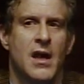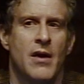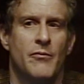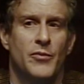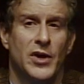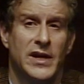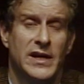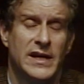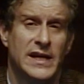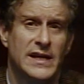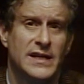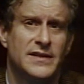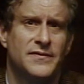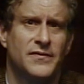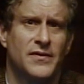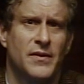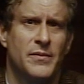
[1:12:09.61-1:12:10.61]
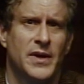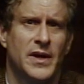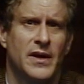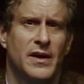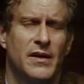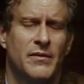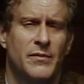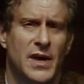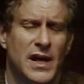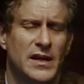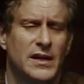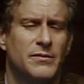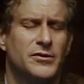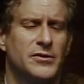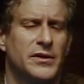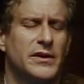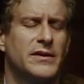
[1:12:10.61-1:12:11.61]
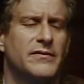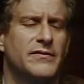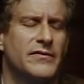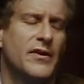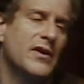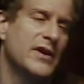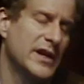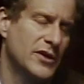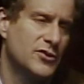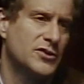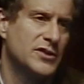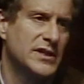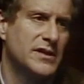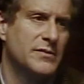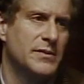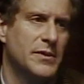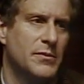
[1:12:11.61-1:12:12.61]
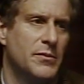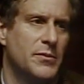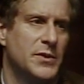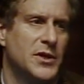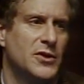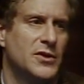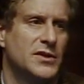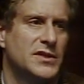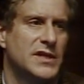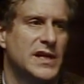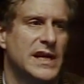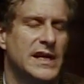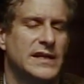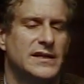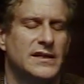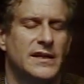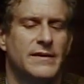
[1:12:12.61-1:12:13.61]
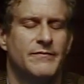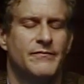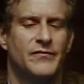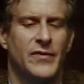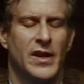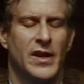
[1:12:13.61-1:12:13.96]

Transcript: but it is from a, a modeling perspective very interesting to people because it. Um,